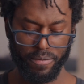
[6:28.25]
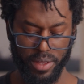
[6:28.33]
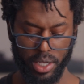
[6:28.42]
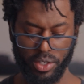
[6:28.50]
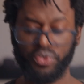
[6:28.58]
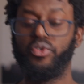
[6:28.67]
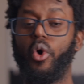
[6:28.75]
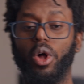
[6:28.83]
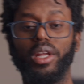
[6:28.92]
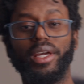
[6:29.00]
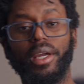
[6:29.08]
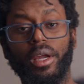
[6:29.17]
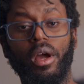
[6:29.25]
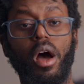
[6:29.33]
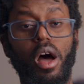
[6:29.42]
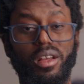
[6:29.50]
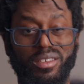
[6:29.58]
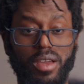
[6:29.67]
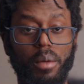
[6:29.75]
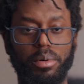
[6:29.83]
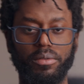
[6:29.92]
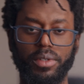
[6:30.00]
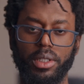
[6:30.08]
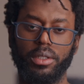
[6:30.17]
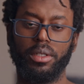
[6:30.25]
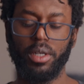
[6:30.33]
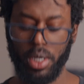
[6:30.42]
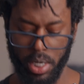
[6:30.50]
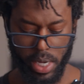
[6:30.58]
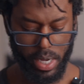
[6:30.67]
have things falling on top of it,